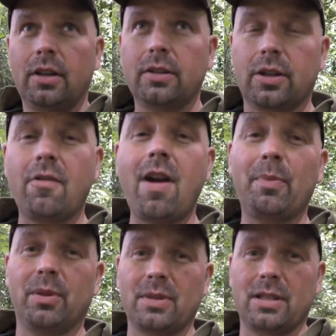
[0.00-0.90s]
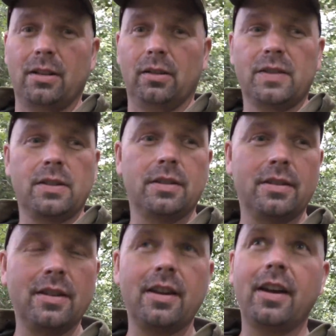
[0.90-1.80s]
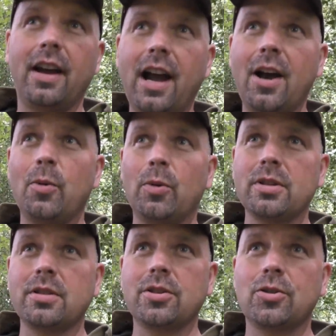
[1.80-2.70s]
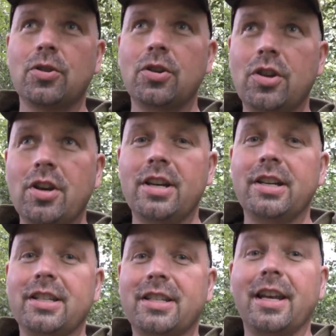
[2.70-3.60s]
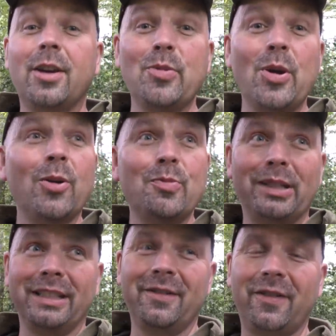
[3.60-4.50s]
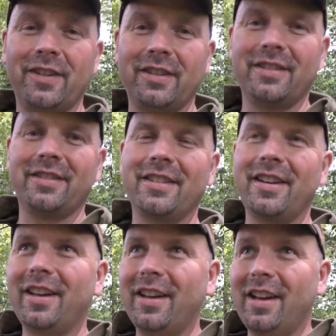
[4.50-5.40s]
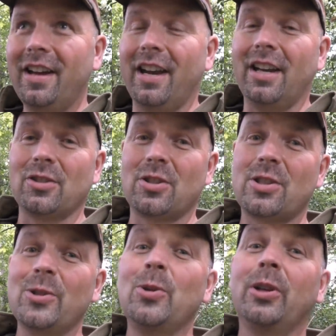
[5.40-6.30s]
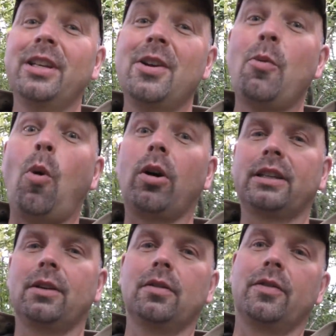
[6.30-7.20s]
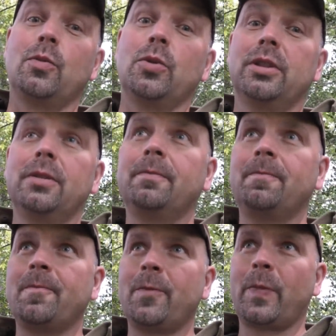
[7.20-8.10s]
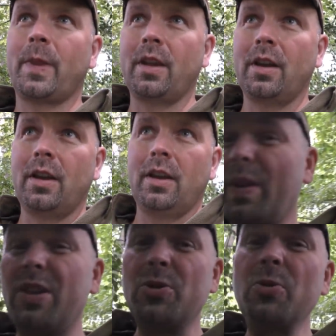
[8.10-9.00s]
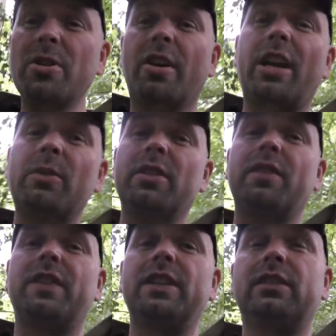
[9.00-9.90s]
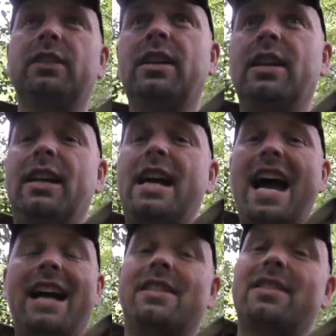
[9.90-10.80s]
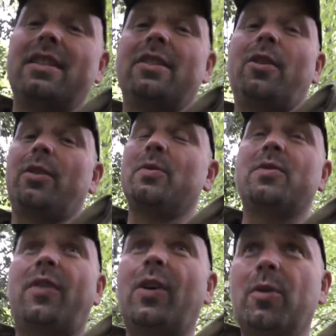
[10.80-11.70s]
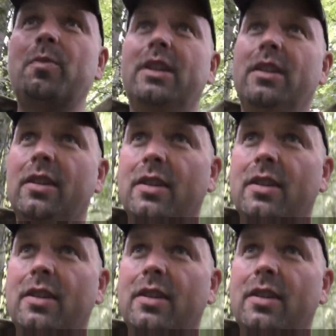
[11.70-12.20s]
to crap themselves. I was scared beyond belief and I just slowly walked out of the wood. As soon as I got out in the field, I could see that nothing was following me.